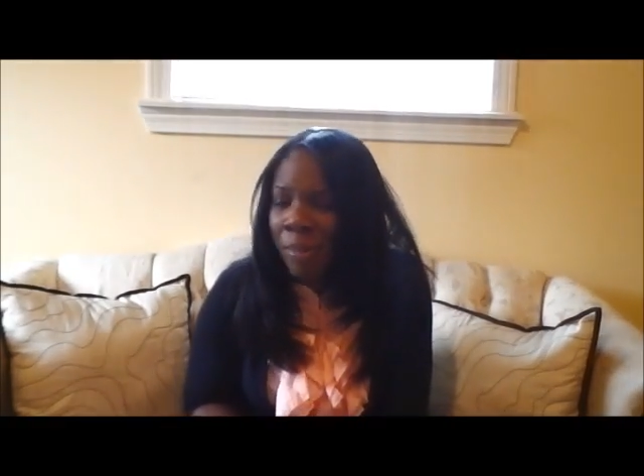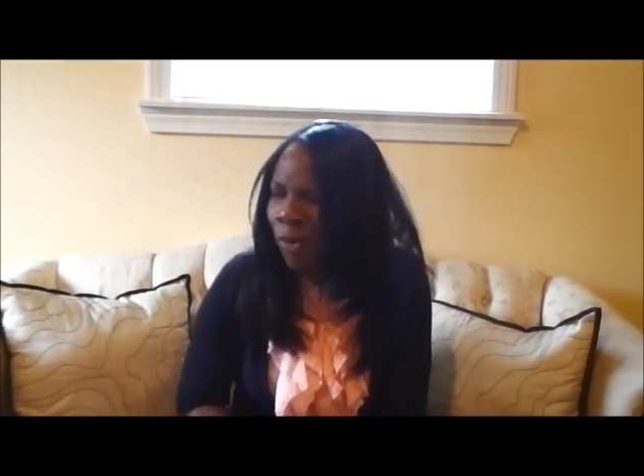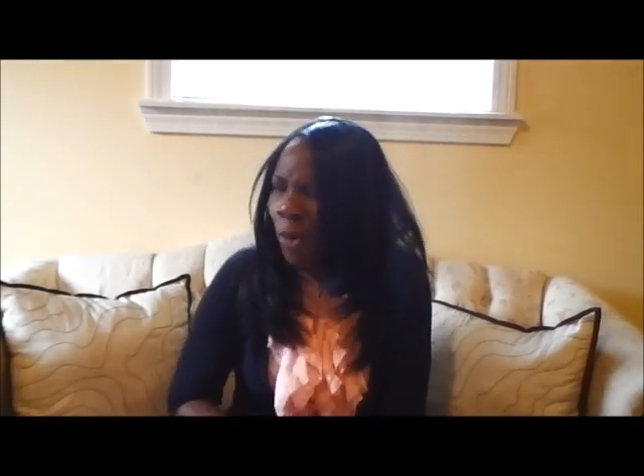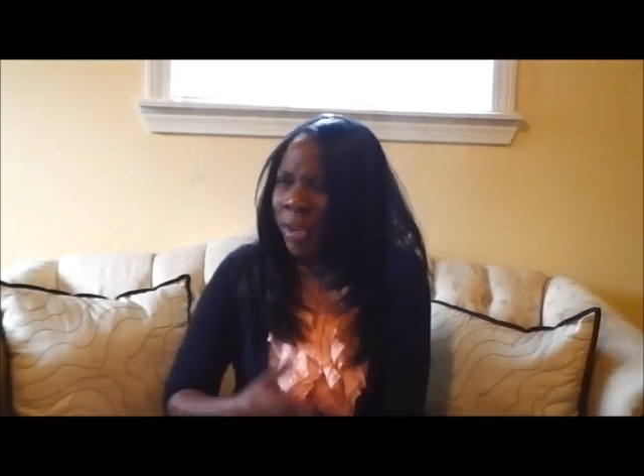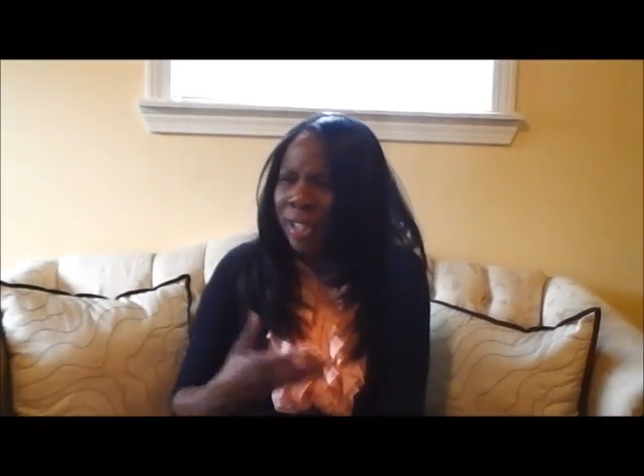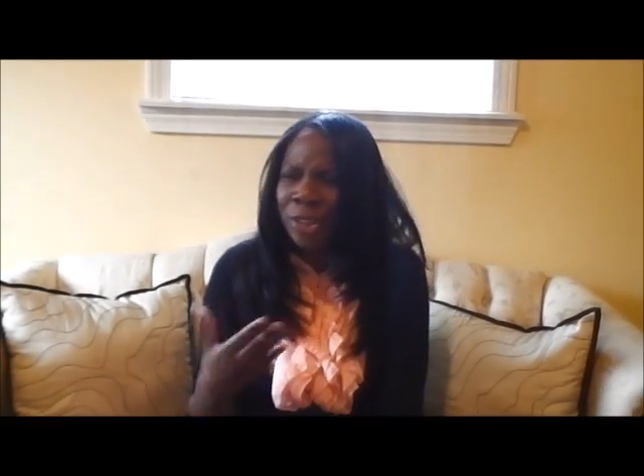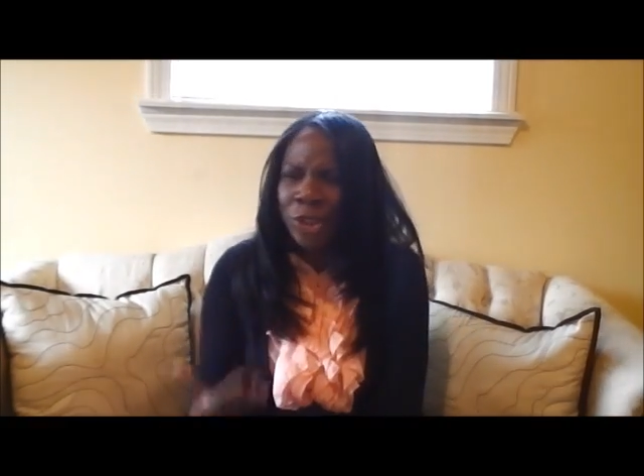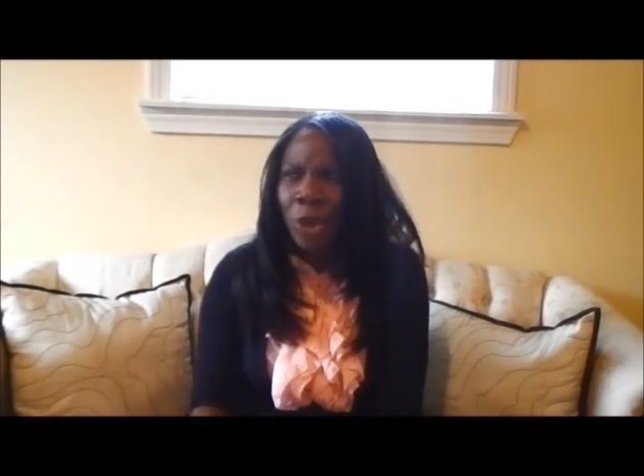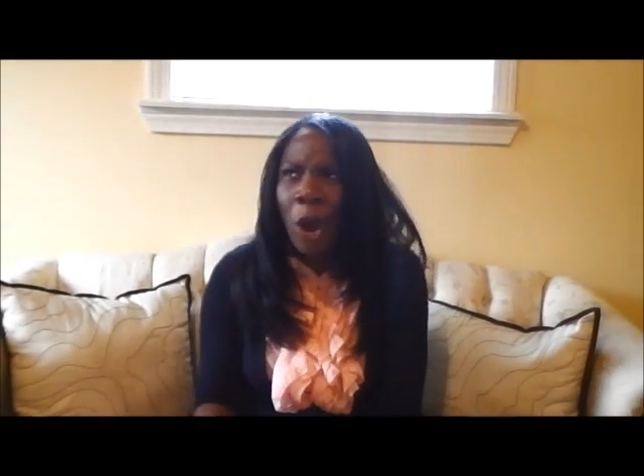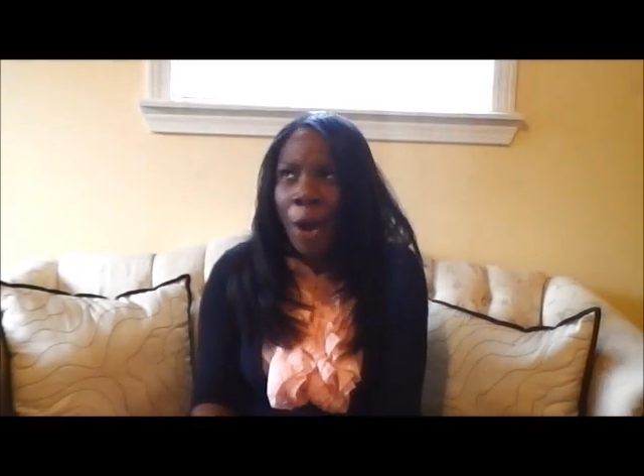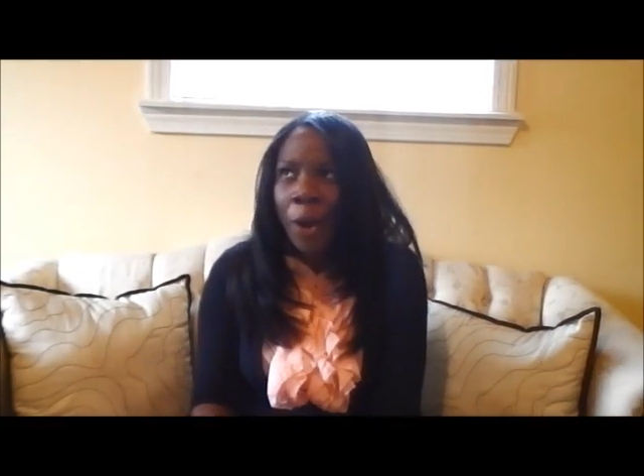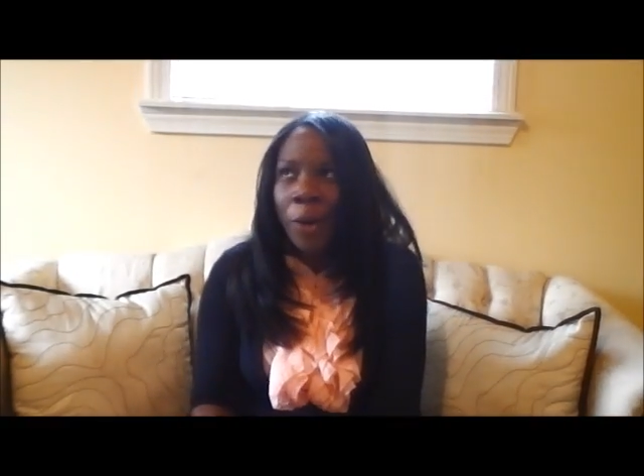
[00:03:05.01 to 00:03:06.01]
Before we can
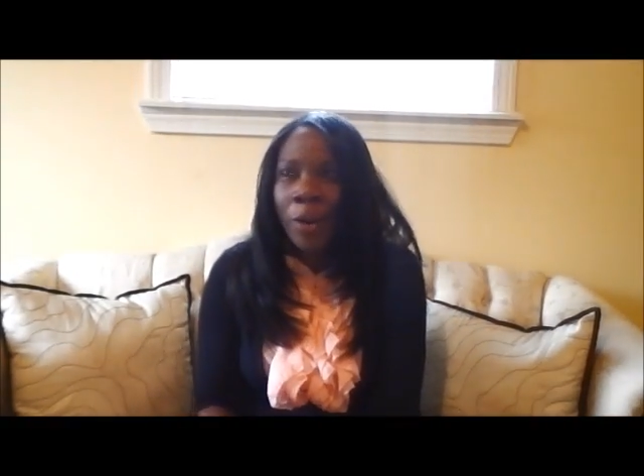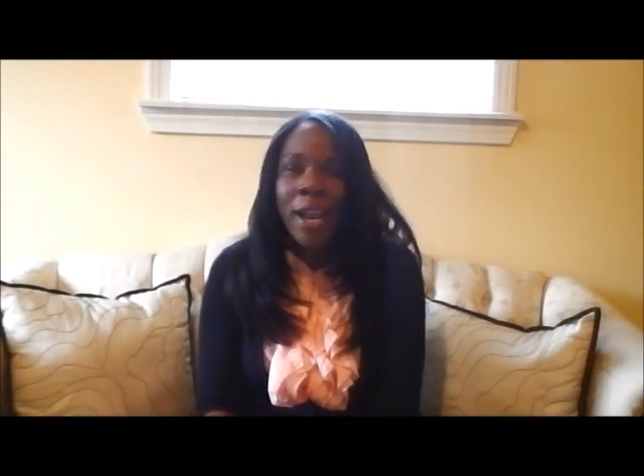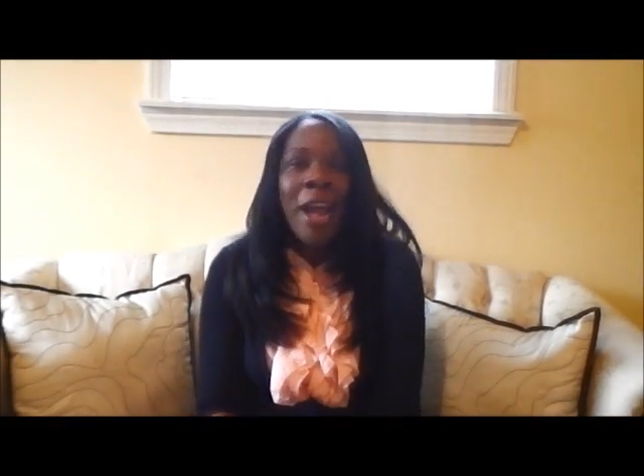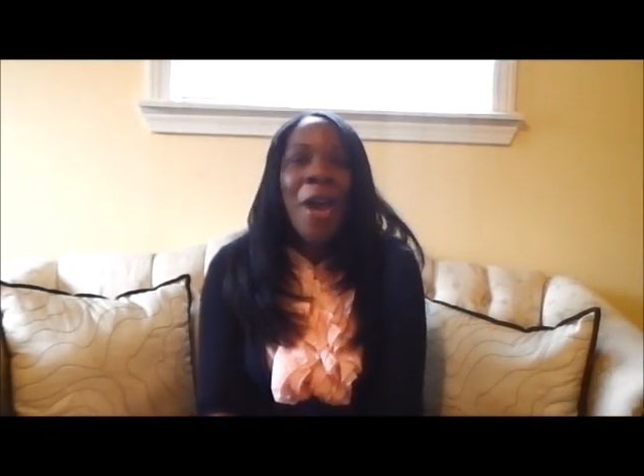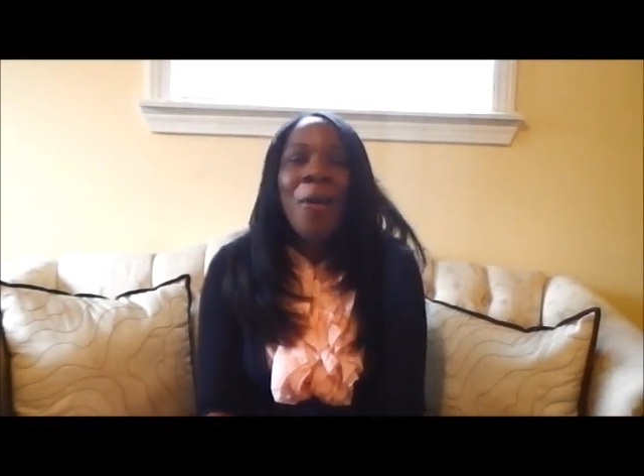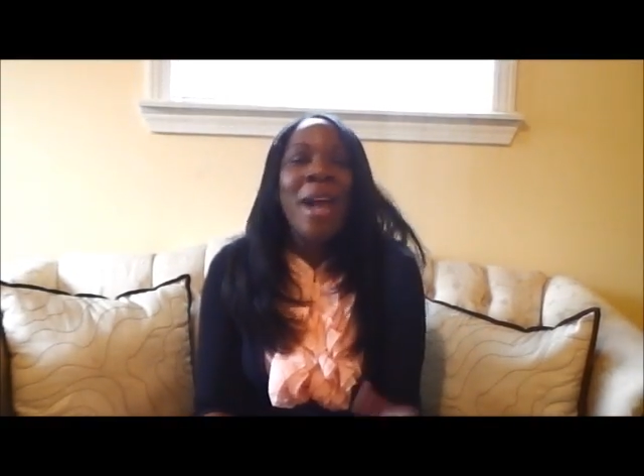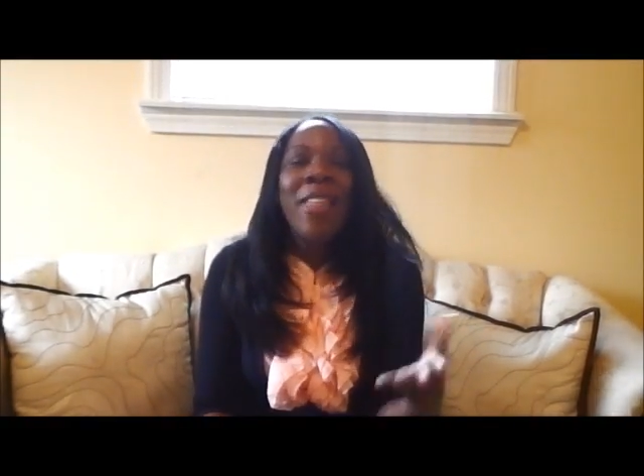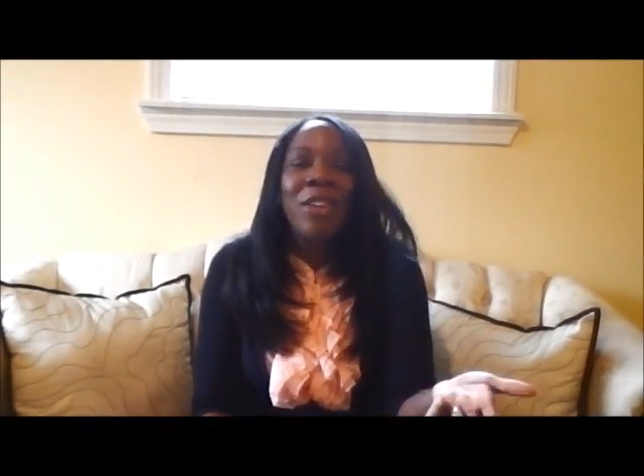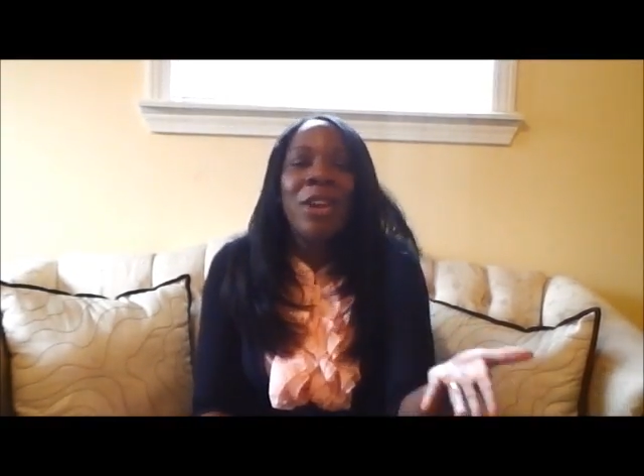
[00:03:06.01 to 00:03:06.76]
start on it, we have